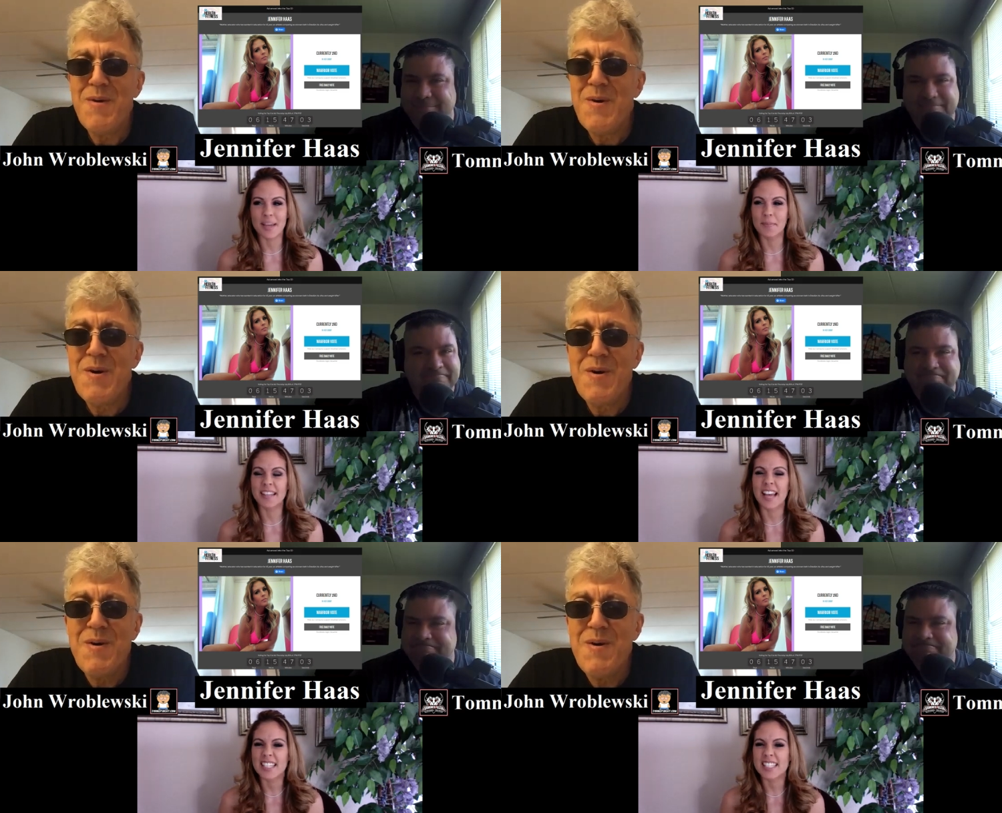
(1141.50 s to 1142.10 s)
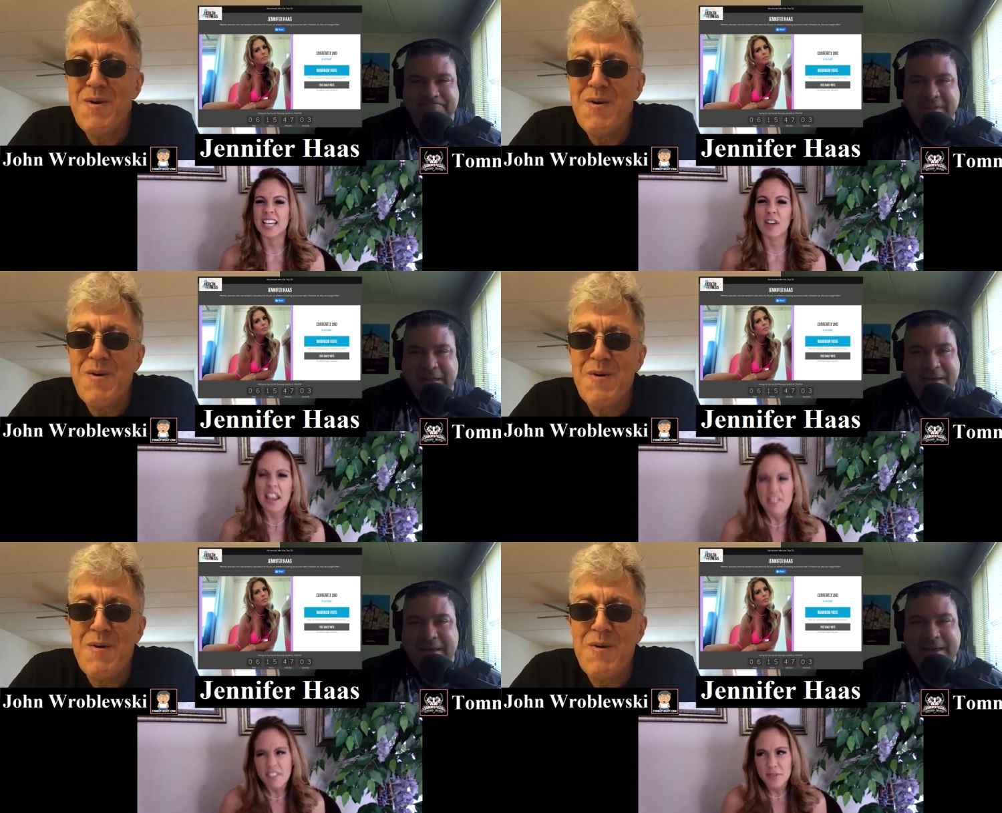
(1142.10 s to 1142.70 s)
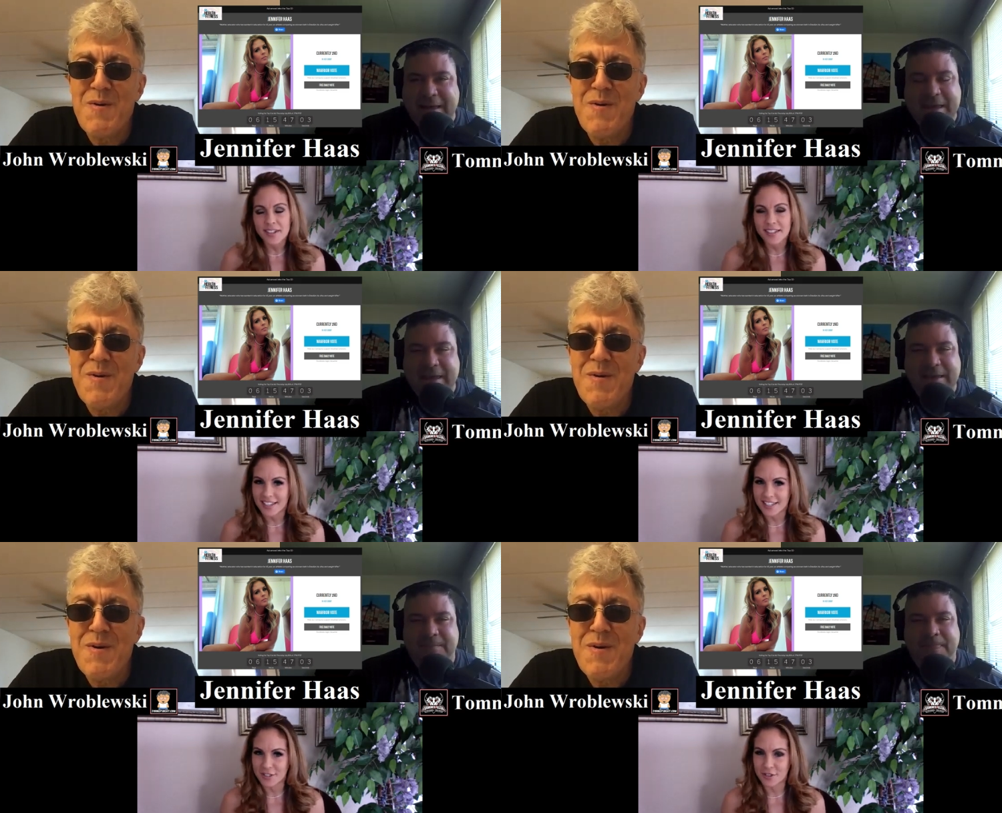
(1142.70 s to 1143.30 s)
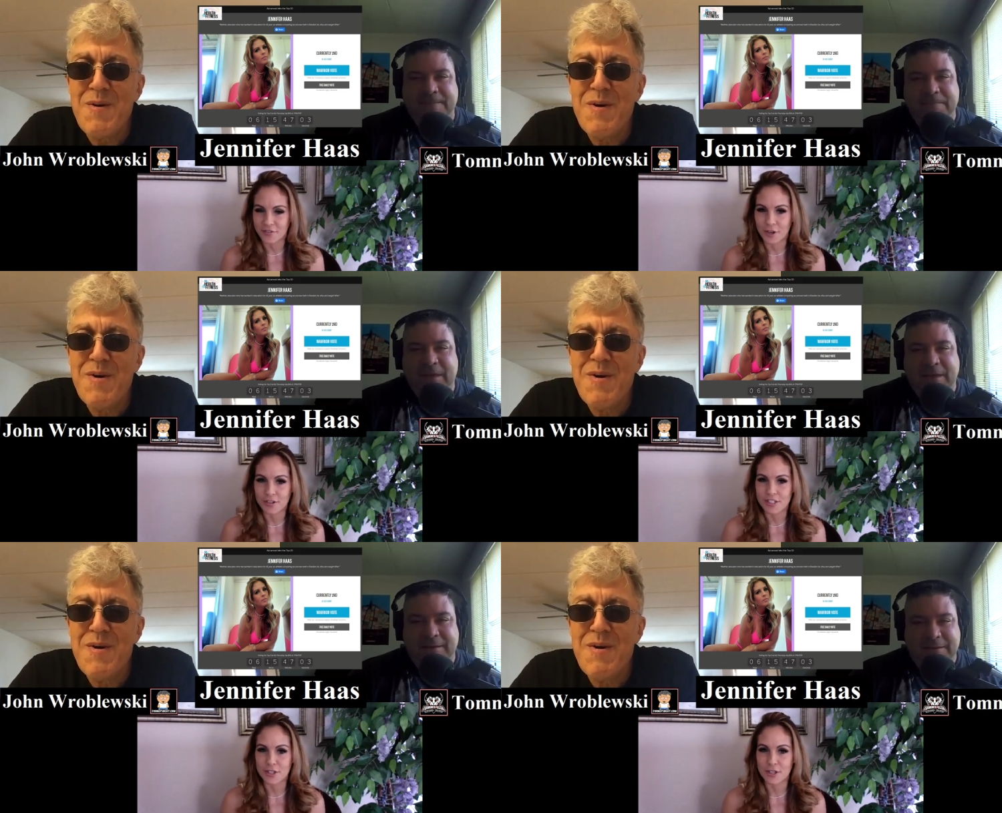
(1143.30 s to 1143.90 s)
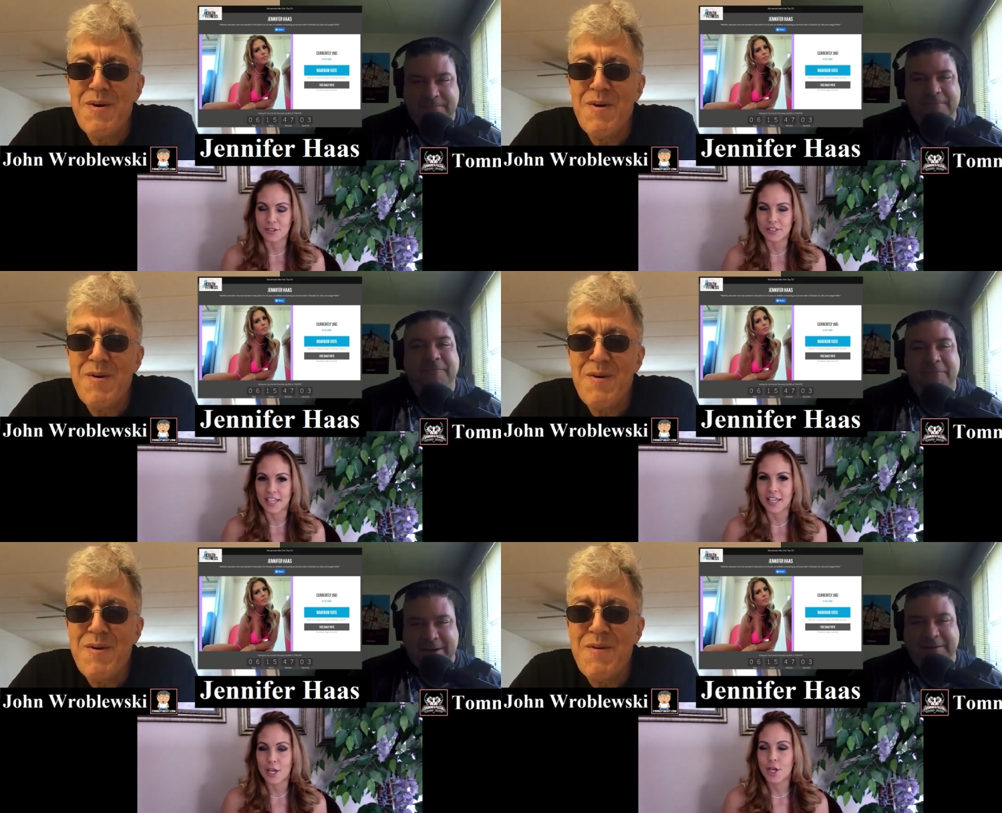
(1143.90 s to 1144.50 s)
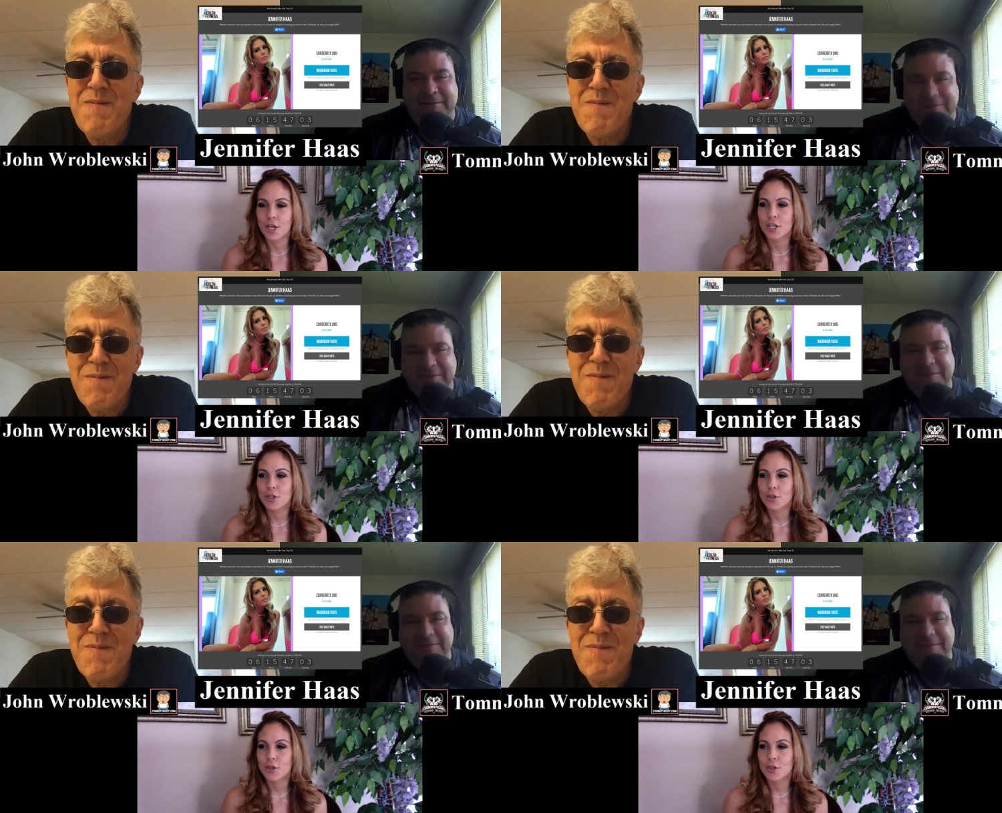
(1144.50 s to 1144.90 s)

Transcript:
Speaker 1: but that's how everyone gets their votes, you know, like, right.